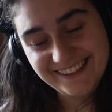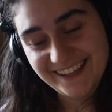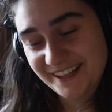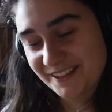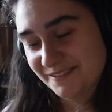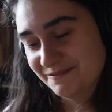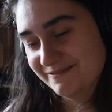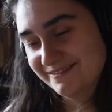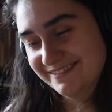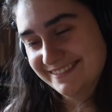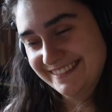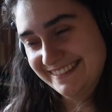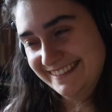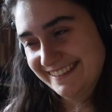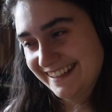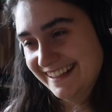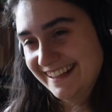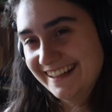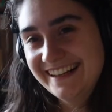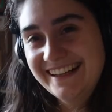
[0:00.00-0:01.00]
yeah.
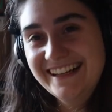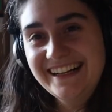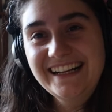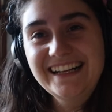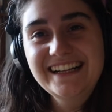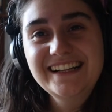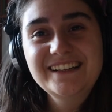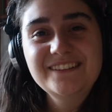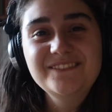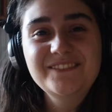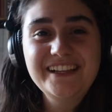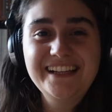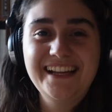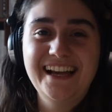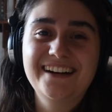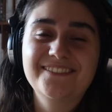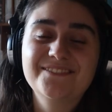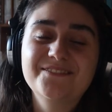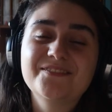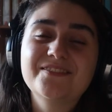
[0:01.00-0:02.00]
But
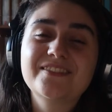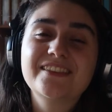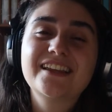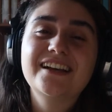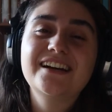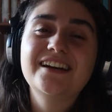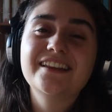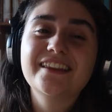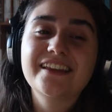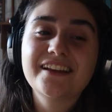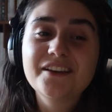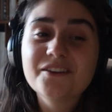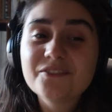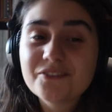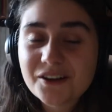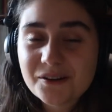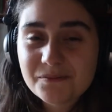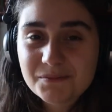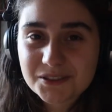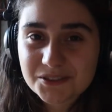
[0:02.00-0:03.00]
yeah, thank you
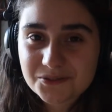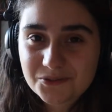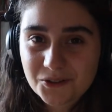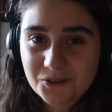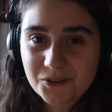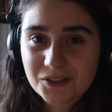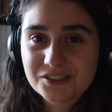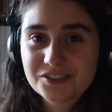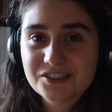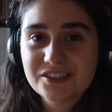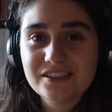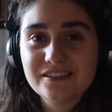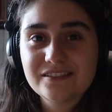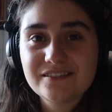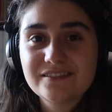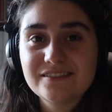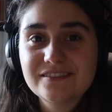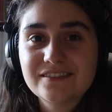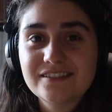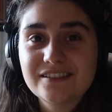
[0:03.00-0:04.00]
very much for
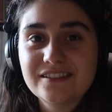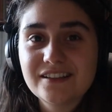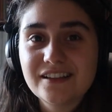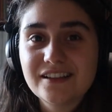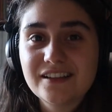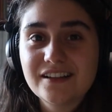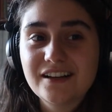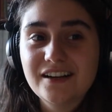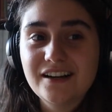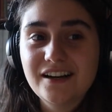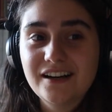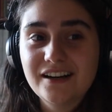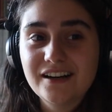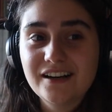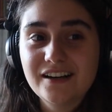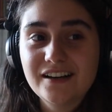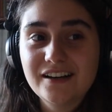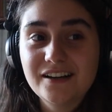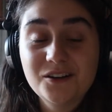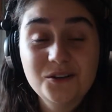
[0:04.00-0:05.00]
watching.
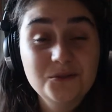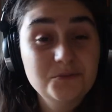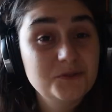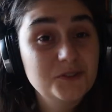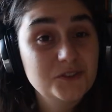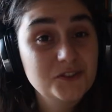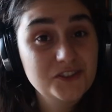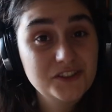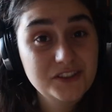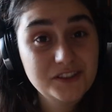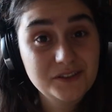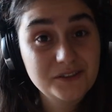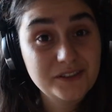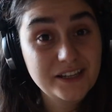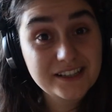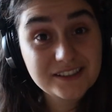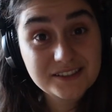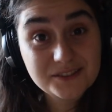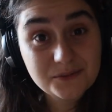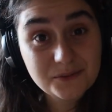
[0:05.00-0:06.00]
I hope to see you
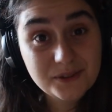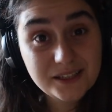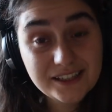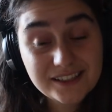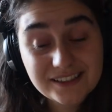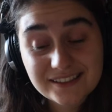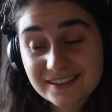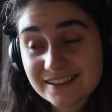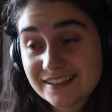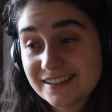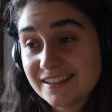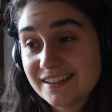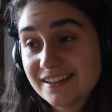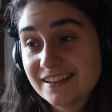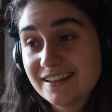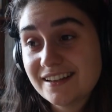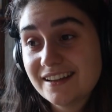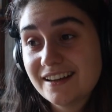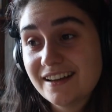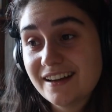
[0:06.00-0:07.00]
next week.
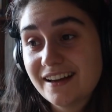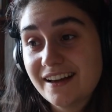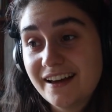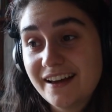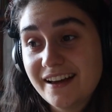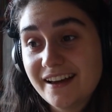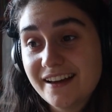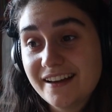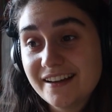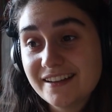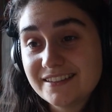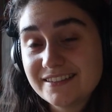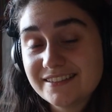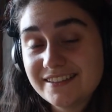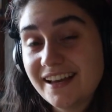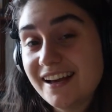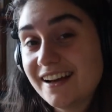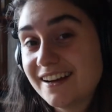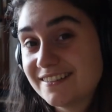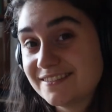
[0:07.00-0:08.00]
And
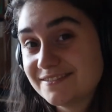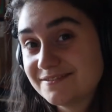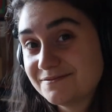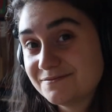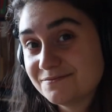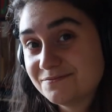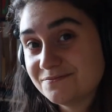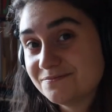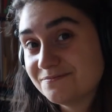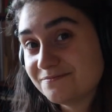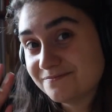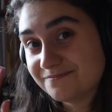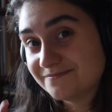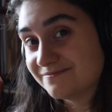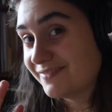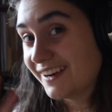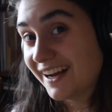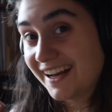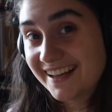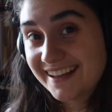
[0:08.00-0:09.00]
yeah,
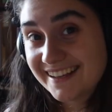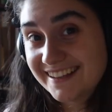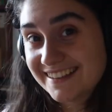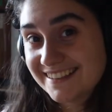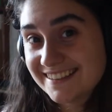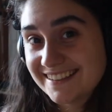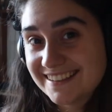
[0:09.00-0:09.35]
bye!